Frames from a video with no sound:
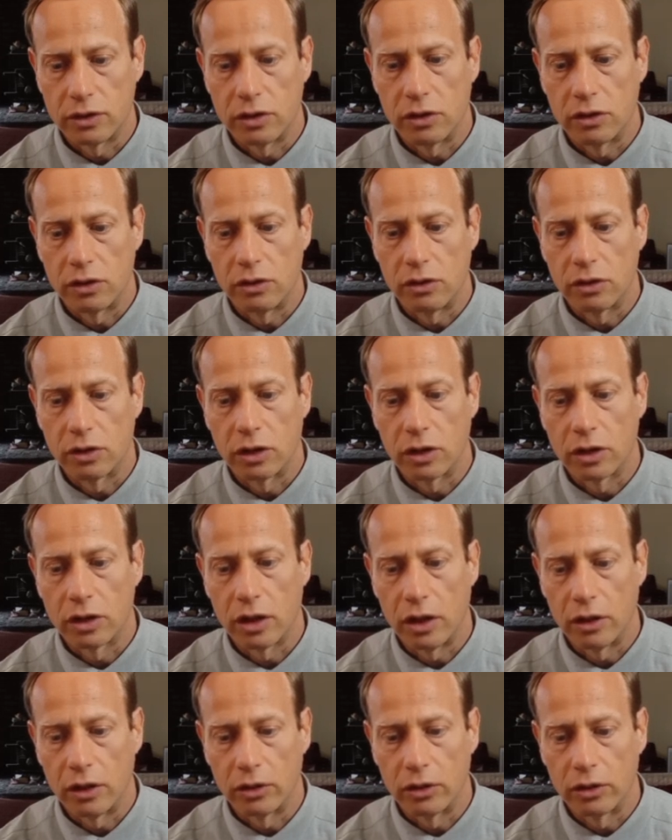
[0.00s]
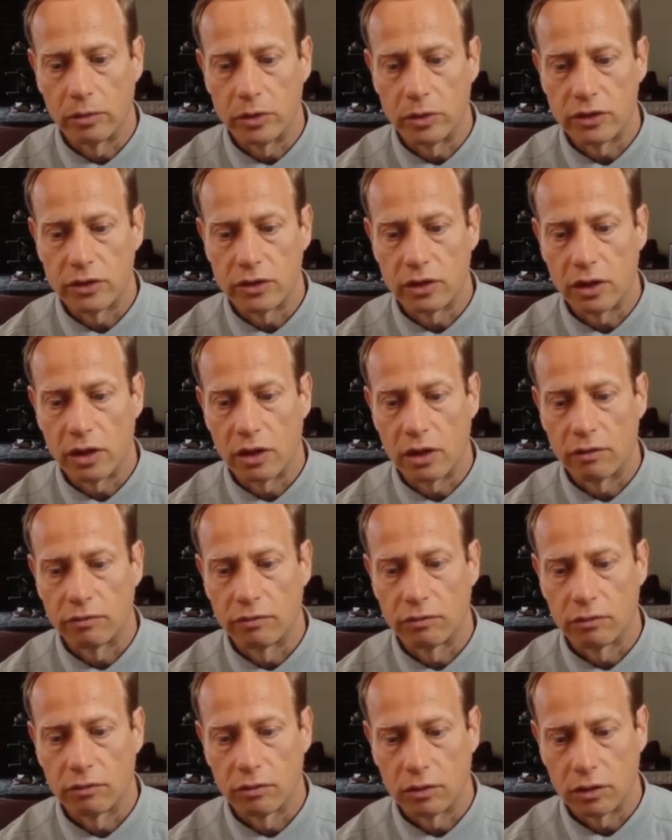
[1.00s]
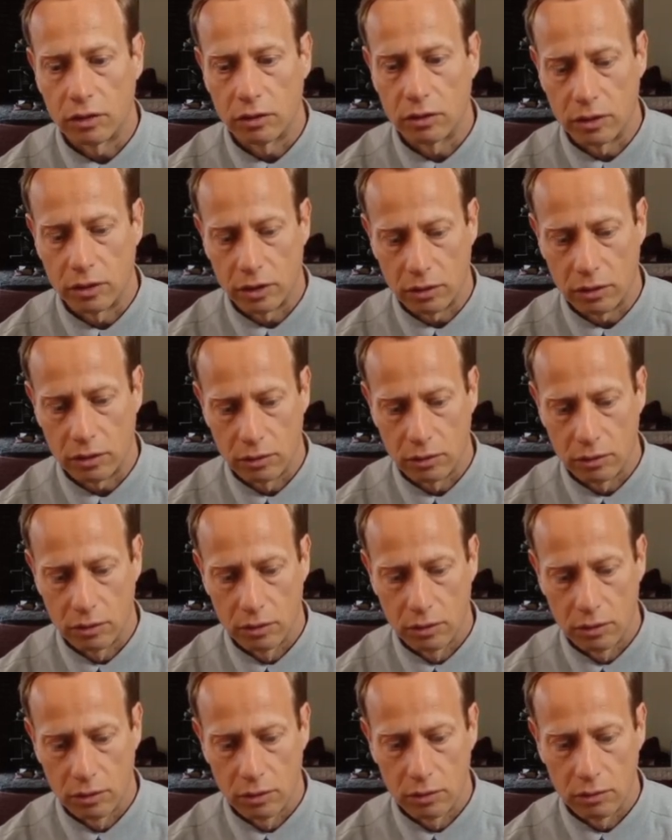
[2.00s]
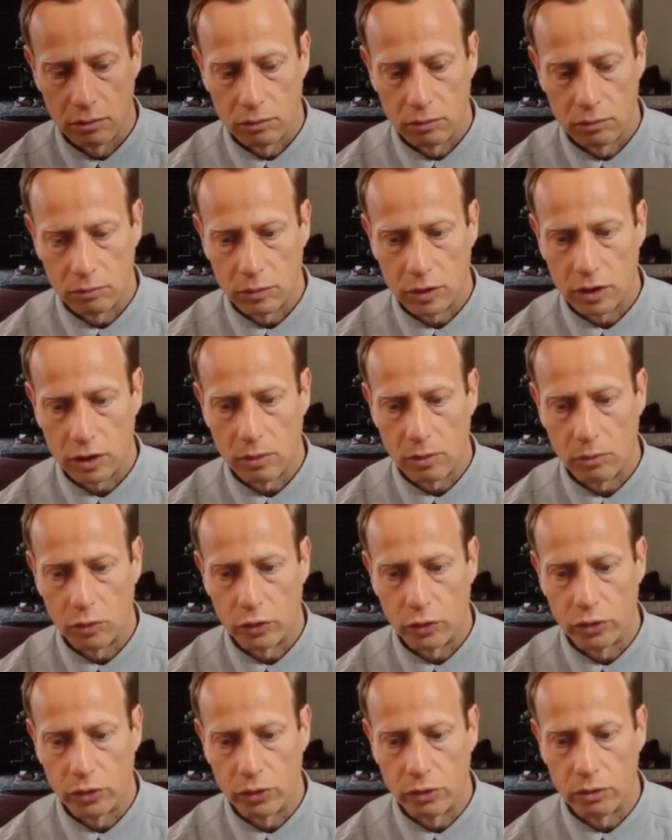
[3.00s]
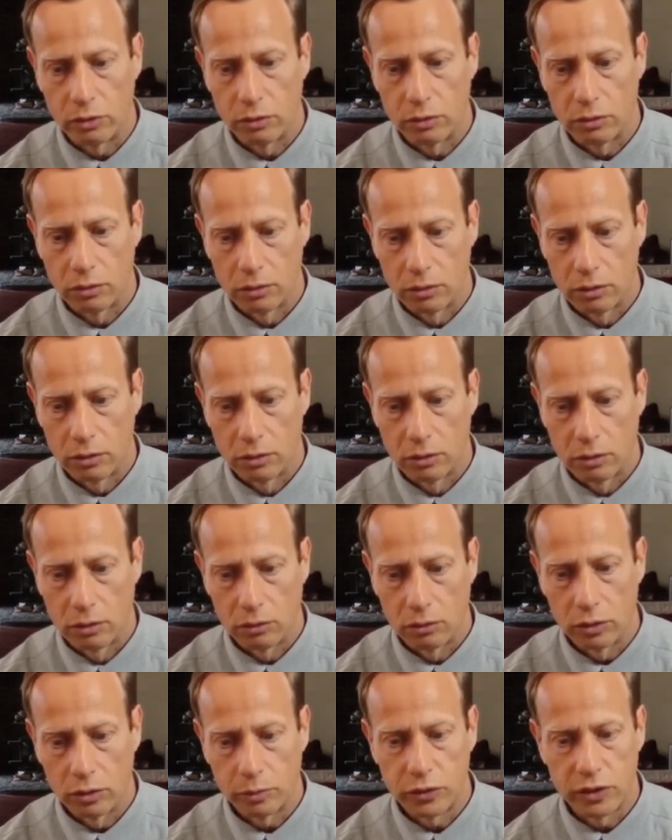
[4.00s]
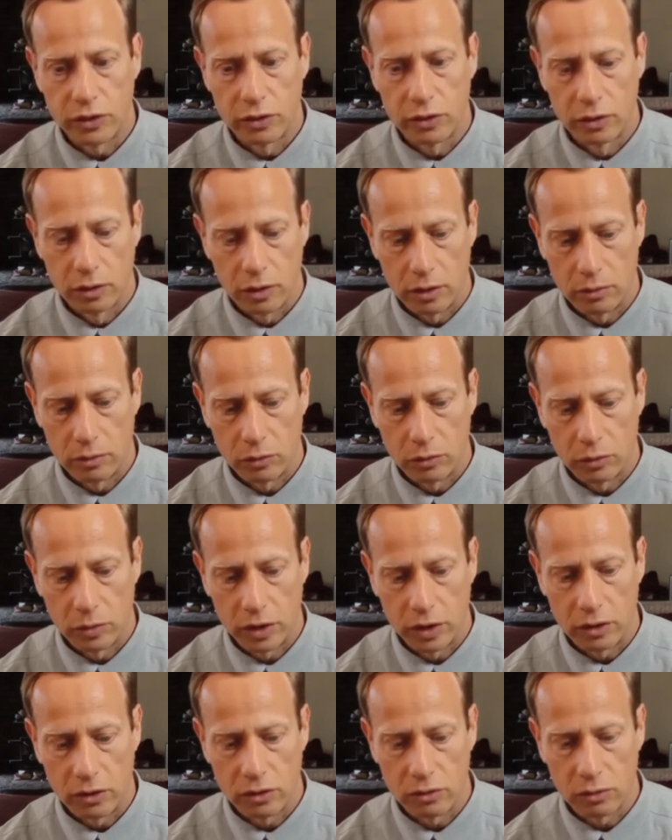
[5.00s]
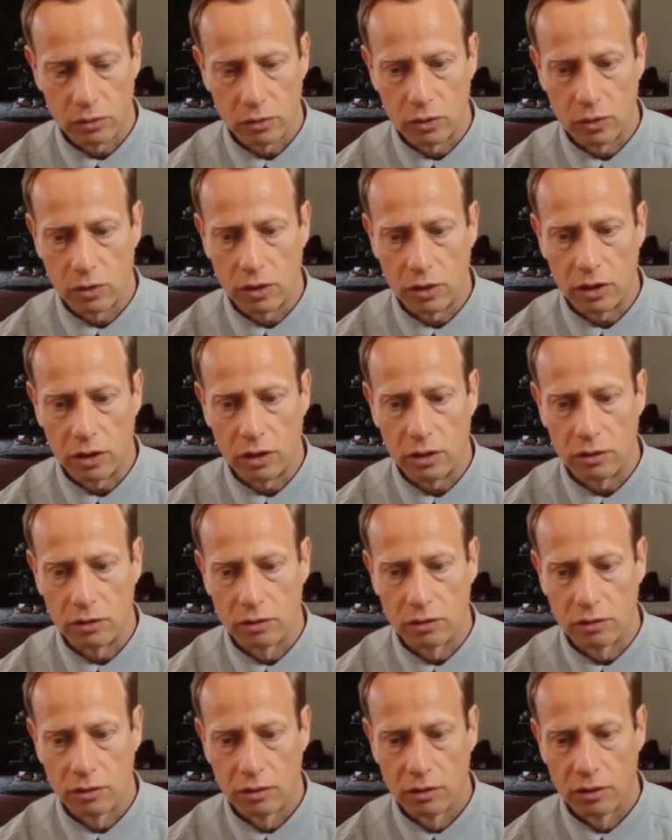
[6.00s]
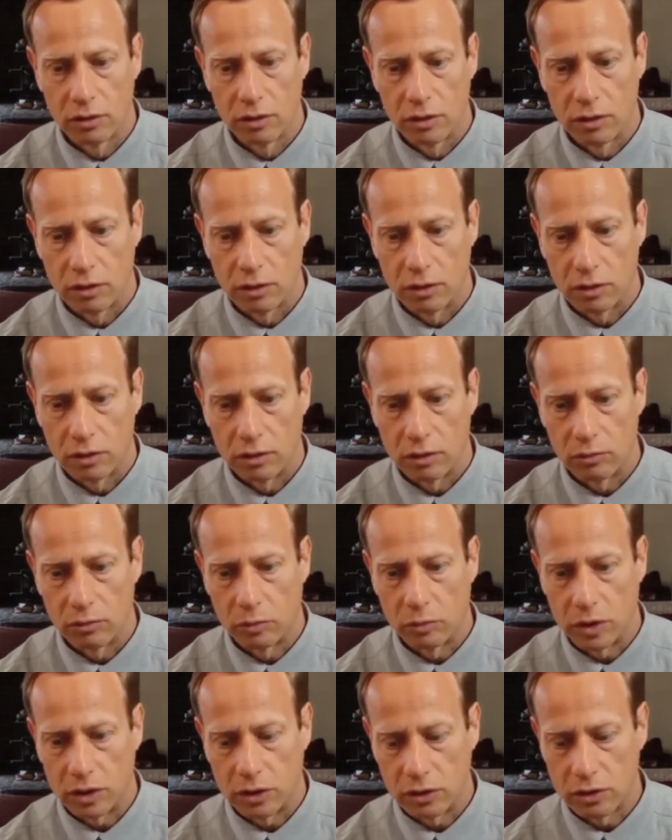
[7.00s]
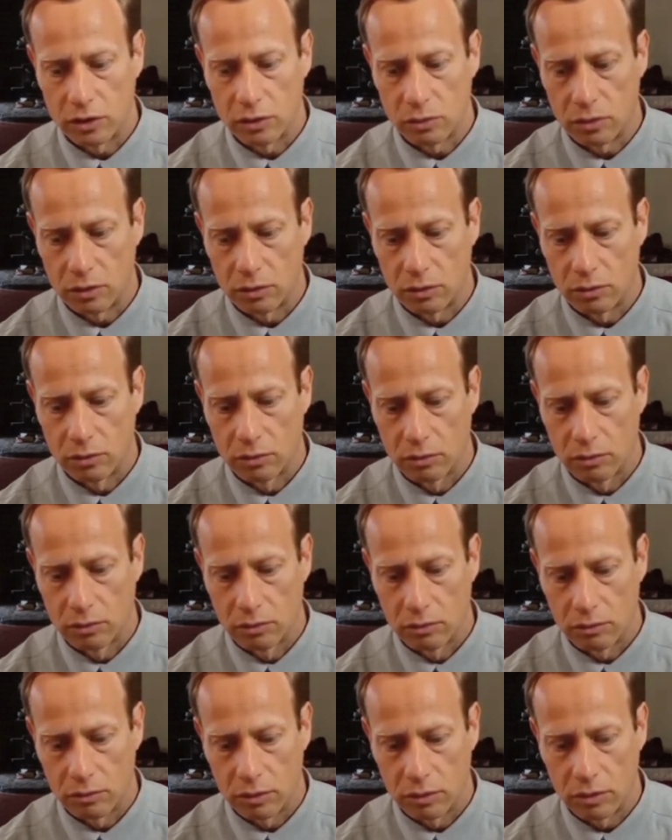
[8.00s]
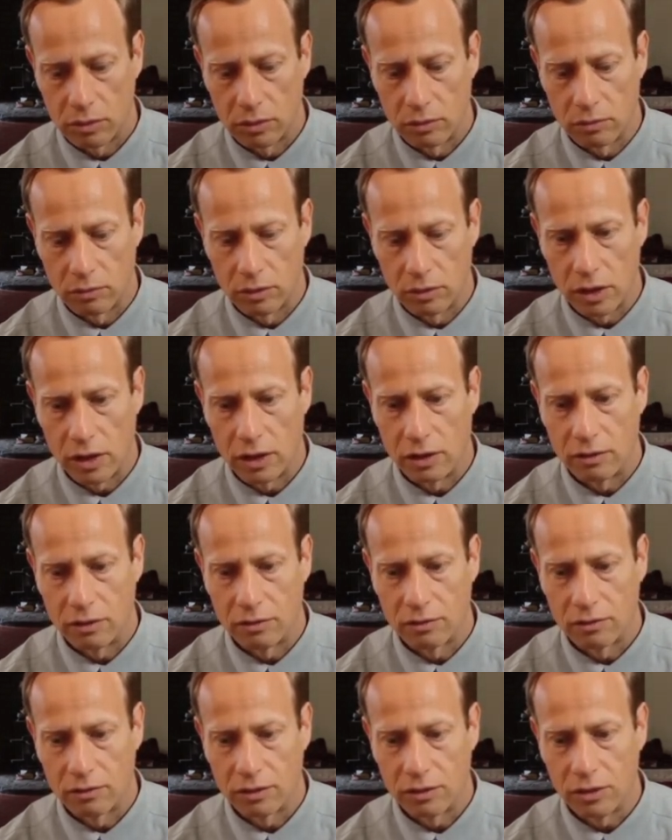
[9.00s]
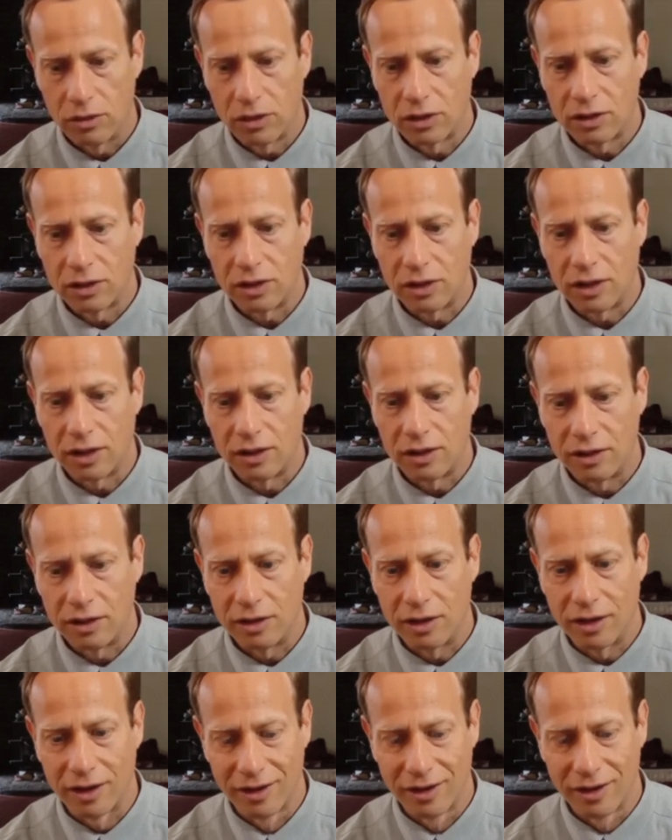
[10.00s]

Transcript: and you can color them and stuff. Like we'll make that blue. Whoops, and then we'll make this one green, and then we'll make this one, I don't know, red. You get the idea.